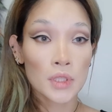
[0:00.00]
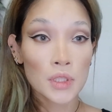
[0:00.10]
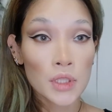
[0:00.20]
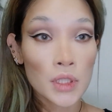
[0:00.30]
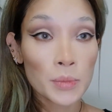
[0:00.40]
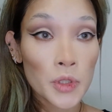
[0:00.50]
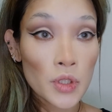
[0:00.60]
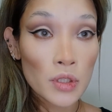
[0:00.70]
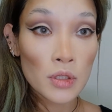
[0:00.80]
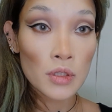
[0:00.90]
And then I'm
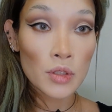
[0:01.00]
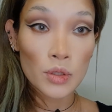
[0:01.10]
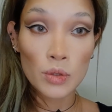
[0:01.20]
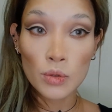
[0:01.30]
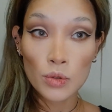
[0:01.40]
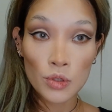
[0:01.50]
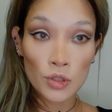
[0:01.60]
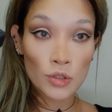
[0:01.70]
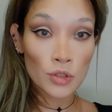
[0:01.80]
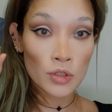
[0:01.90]
going to
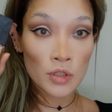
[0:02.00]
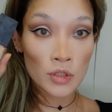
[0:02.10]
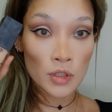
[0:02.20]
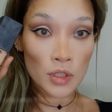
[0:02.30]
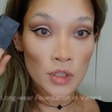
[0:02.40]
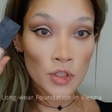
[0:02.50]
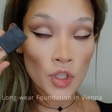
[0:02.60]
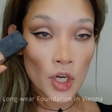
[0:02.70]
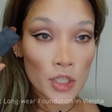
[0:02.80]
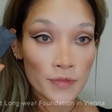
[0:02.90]
use this
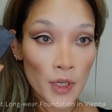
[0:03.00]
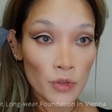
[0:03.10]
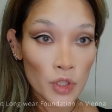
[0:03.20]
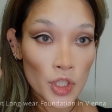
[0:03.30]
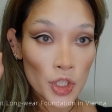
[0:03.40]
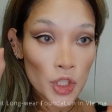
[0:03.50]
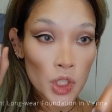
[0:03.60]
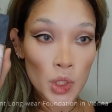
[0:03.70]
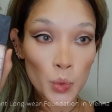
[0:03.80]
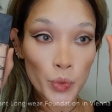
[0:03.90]
NARS
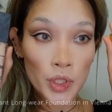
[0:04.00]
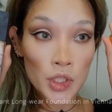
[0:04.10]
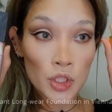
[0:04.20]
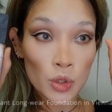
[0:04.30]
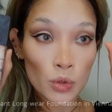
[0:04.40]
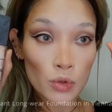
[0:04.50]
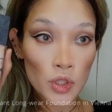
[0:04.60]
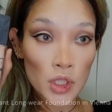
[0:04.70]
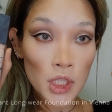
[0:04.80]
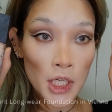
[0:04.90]
foundation with this
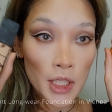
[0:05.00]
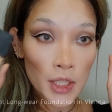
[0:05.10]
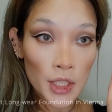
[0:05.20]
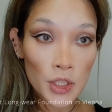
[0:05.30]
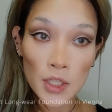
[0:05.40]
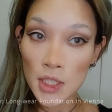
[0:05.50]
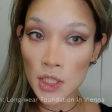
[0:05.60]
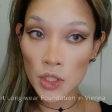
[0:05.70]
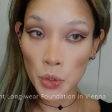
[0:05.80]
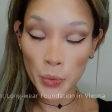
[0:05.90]
Gucci highlighter
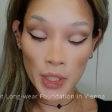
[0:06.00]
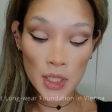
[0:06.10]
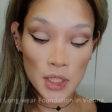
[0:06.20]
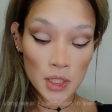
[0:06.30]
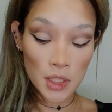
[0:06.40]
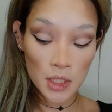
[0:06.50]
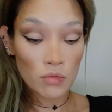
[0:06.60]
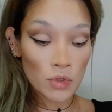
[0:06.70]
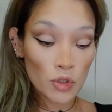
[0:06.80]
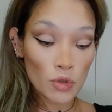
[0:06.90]
as always.
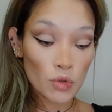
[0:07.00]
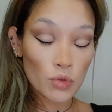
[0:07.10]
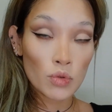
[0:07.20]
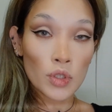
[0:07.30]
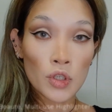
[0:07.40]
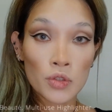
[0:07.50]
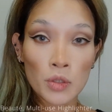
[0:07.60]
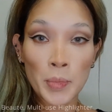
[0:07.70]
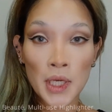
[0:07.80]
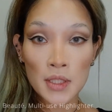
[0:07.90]
When you do the
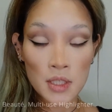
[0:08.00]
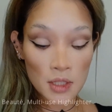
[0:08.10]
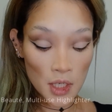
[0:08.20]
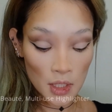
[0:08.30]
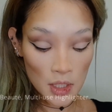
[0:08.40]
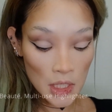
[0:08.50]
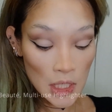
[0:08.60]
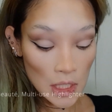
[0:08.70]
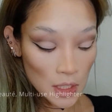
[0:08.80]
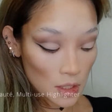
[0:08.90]
underpainting
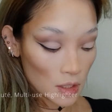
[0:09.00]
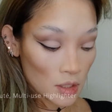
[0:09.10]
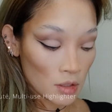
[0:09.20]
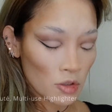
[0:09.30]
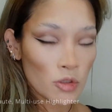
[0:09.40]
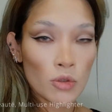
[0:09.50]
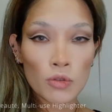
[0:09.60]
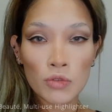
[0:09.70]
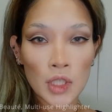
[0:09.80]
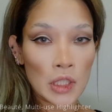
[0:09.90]
technique, you
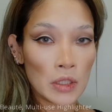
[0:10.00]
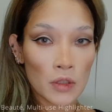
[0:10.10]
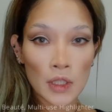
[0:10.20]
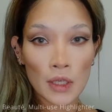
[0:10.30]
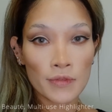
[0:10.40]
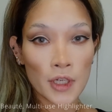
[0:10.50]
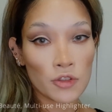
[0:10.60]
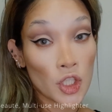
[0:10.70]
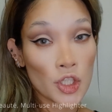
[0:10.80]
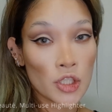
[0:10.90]
don't need a lot of
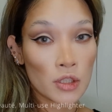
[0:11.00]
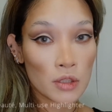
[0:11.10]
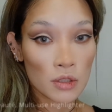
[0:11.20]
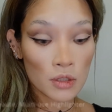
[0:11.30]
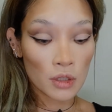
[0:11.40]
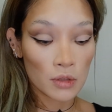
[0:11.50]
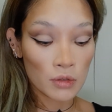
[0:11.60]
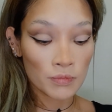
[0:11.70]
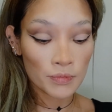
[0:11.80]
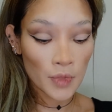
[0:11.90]
foundation. So
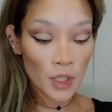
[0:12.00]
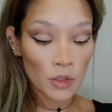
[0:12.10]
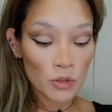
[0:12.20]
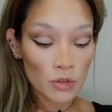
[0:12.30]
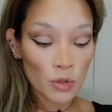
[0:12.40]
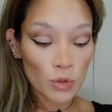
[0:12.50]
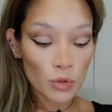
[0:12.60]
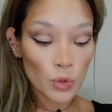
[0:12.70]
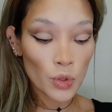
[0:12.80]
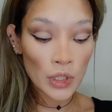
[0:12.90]
And also
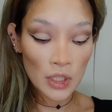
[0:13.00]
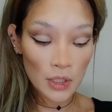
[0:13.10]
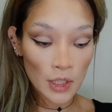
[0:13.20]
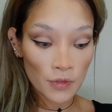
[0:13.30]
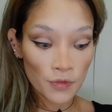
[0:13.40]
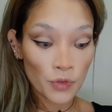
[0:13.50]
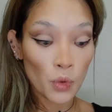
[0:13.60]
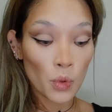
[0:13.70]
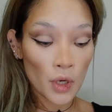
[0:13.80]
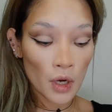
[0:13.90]
you don't need like
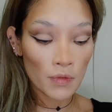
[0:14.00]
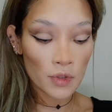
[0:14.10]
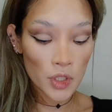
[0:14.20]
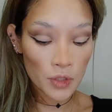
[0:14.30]
full coverage